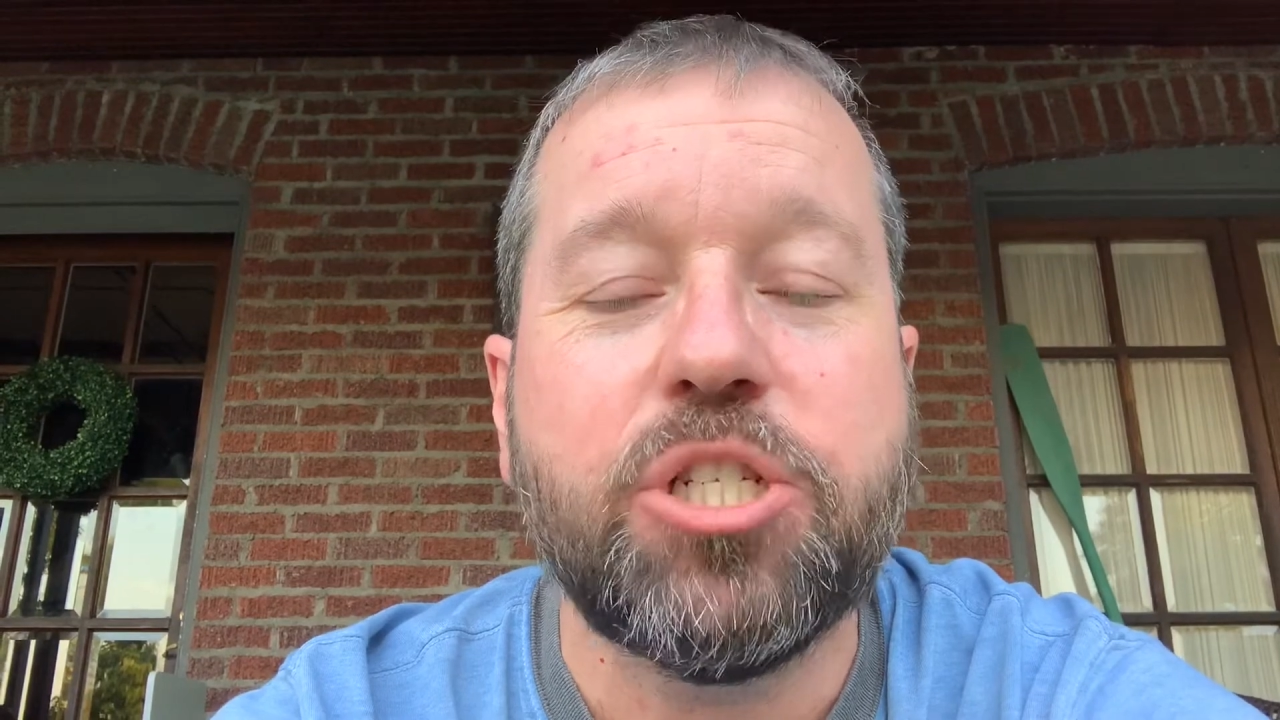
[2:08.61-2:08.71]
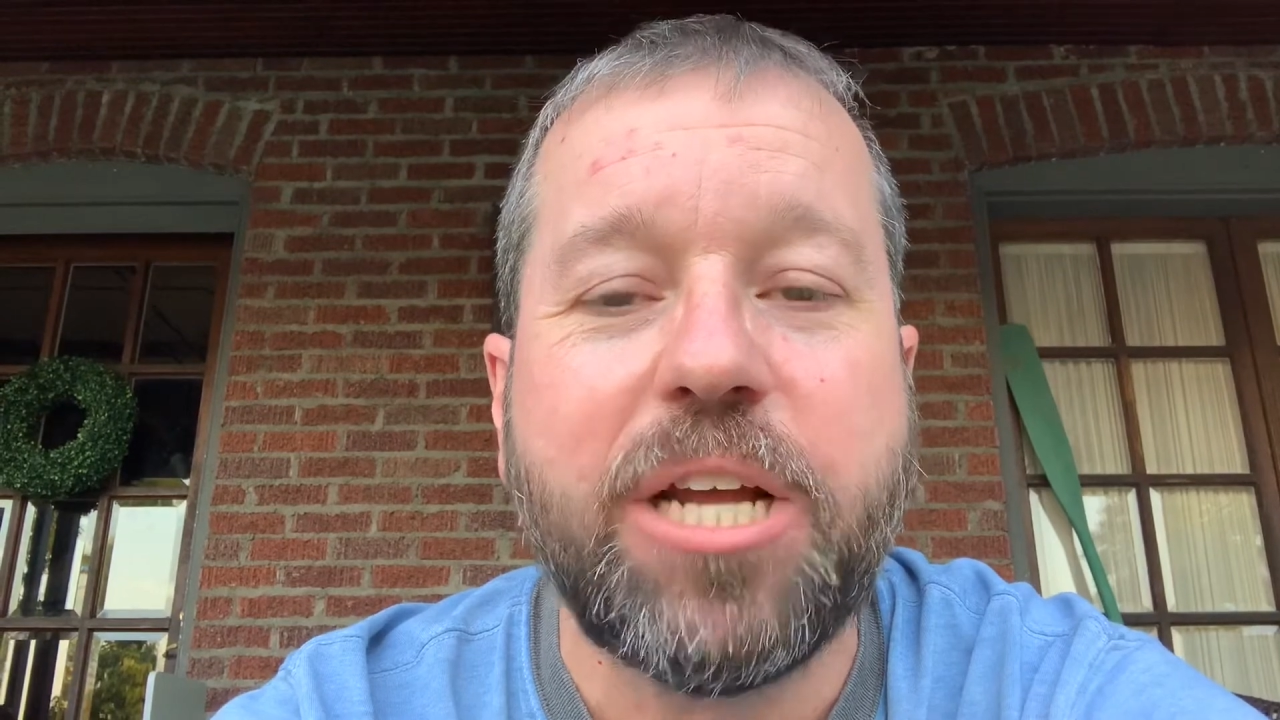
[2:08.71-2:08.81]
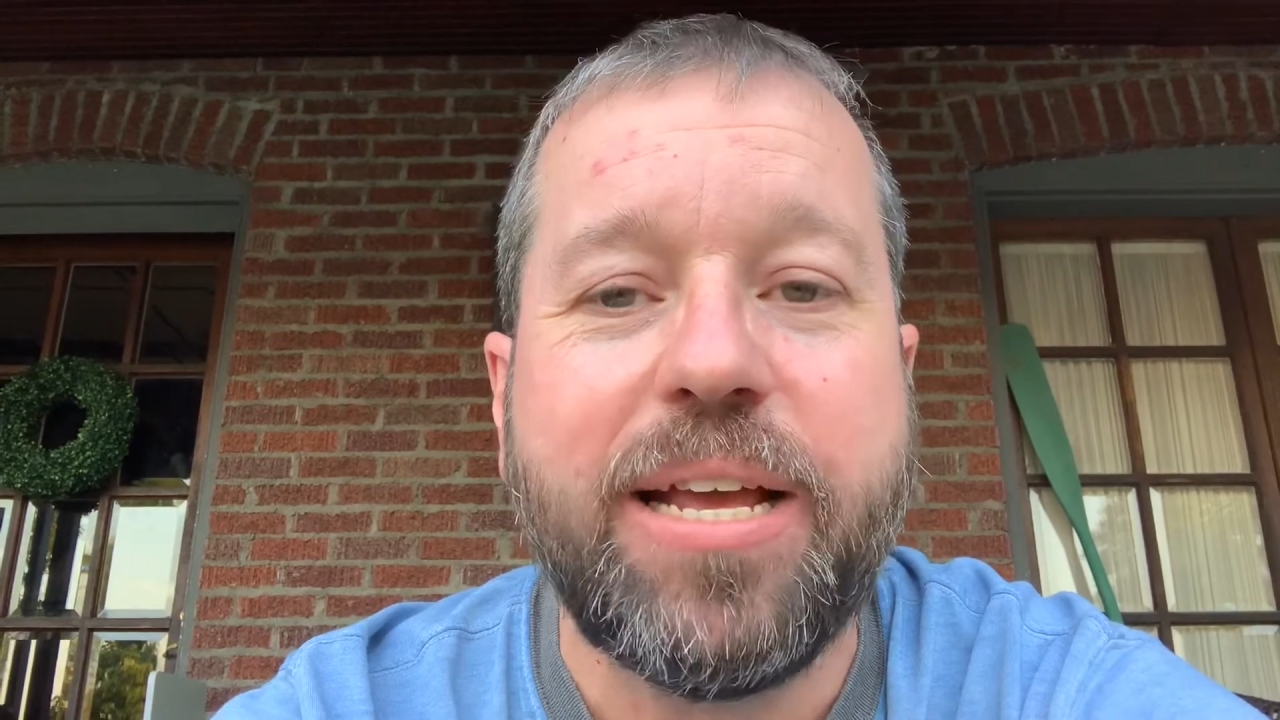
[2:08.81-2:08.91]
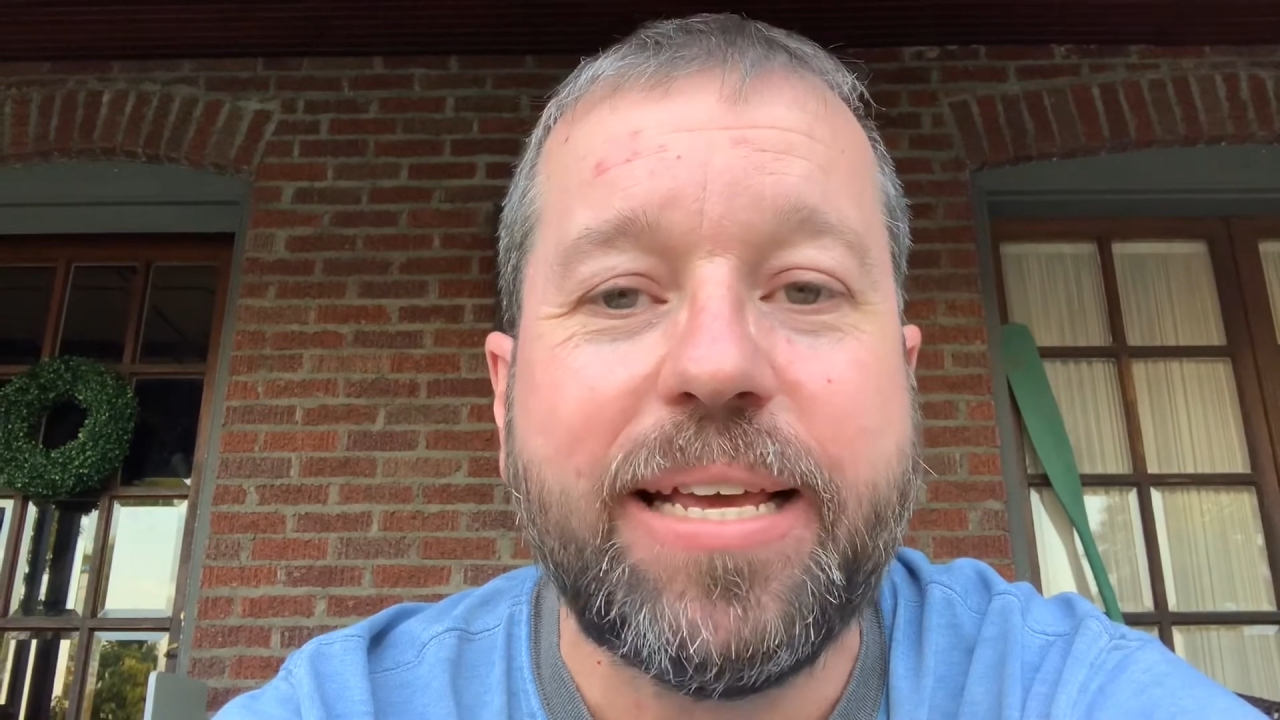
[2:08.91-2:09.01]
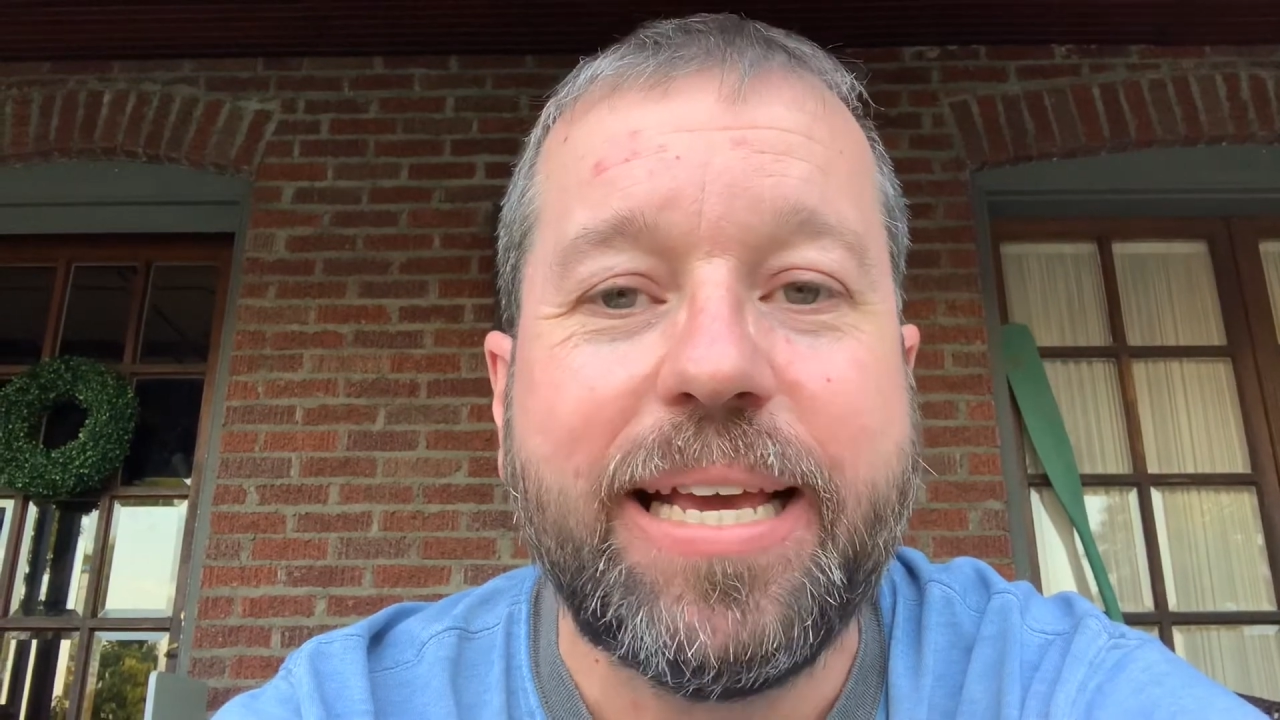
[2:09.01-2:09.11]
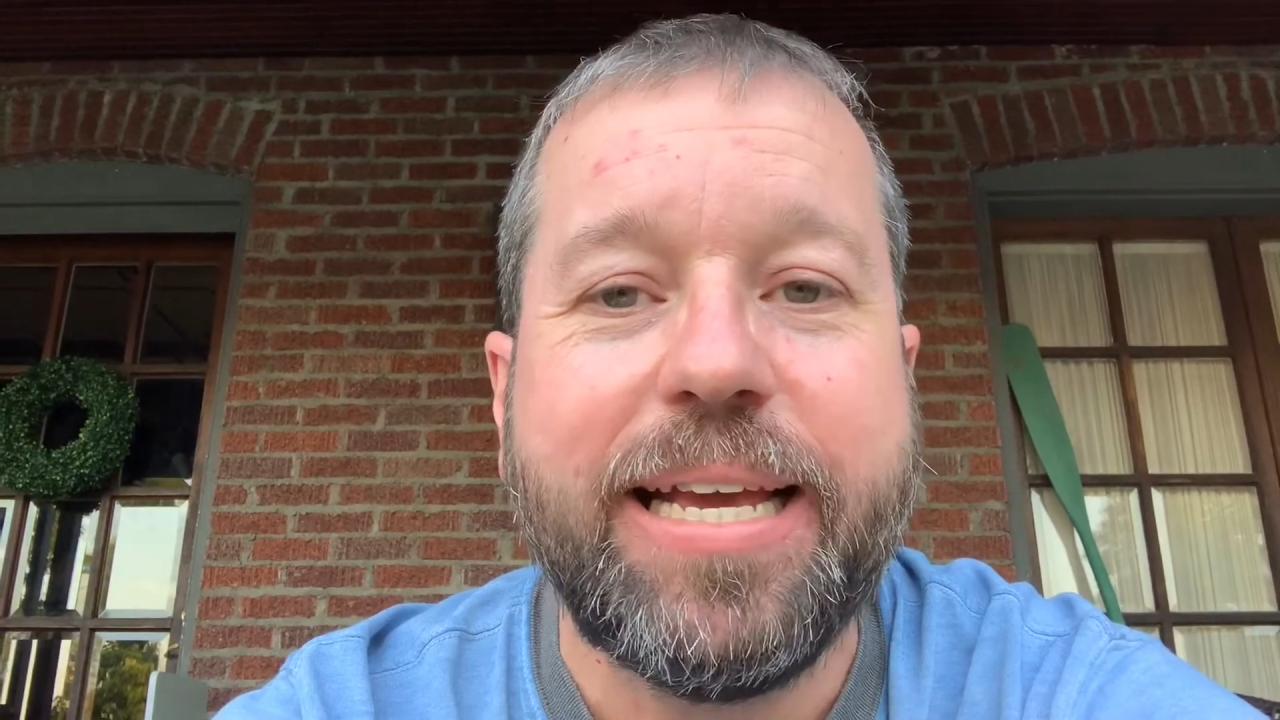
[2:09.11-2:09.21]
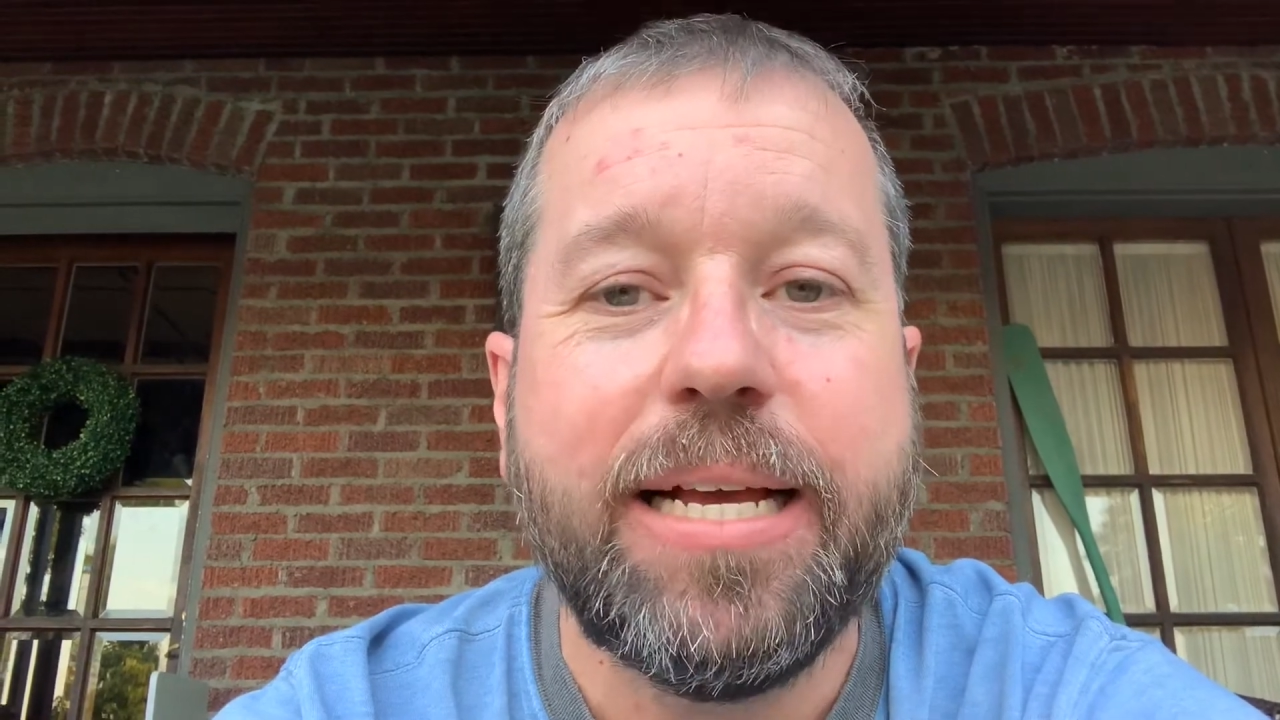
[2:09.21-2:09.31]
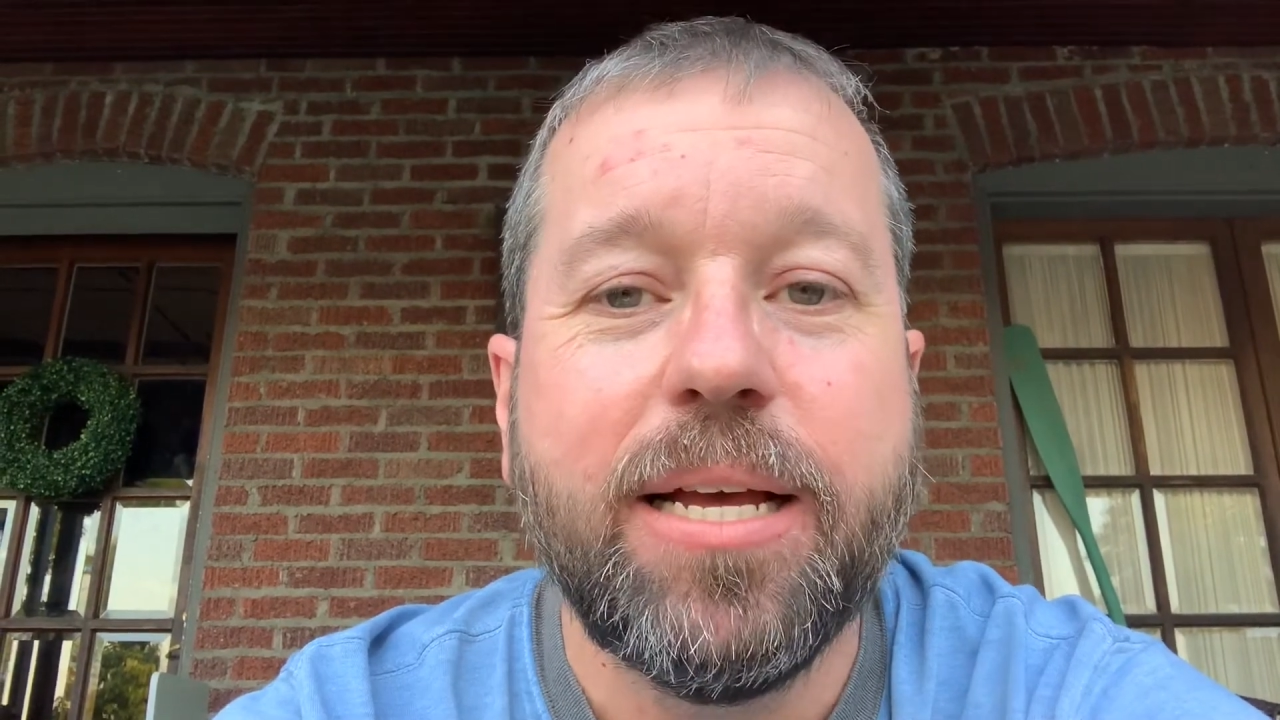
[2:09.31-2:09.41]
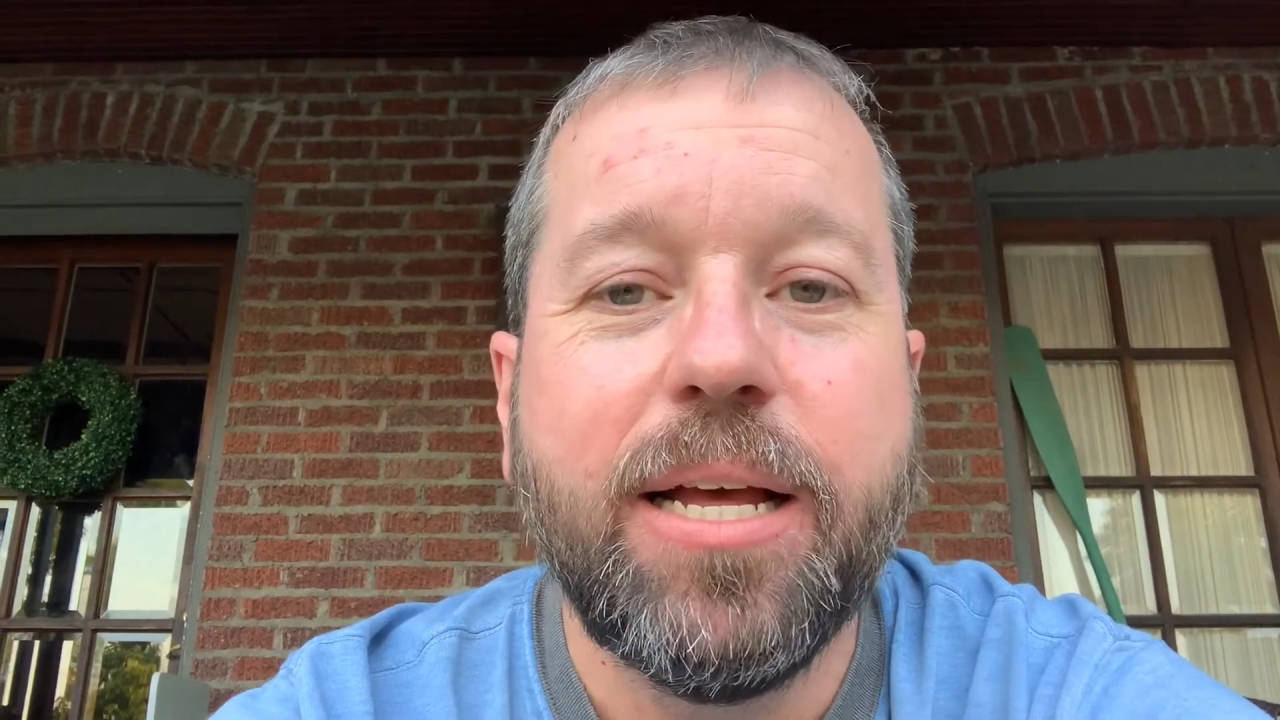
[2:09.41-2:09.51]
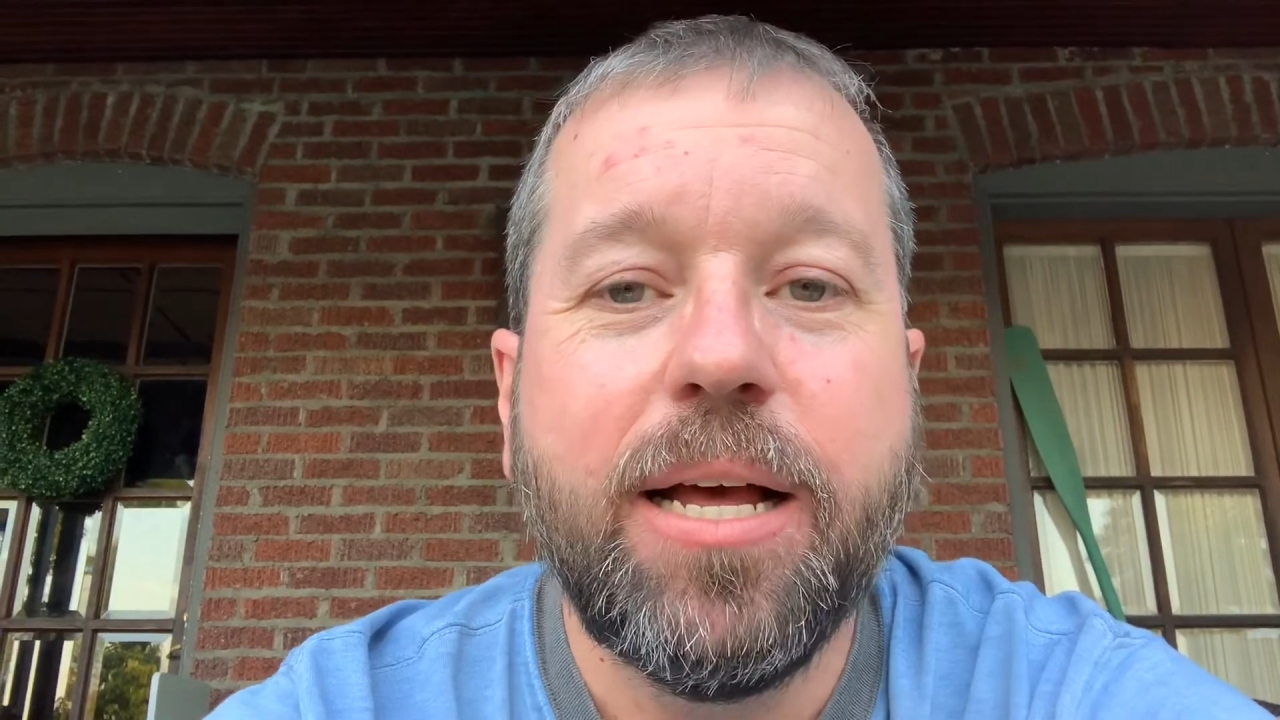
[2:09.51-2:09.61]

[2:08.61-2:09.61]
shaky,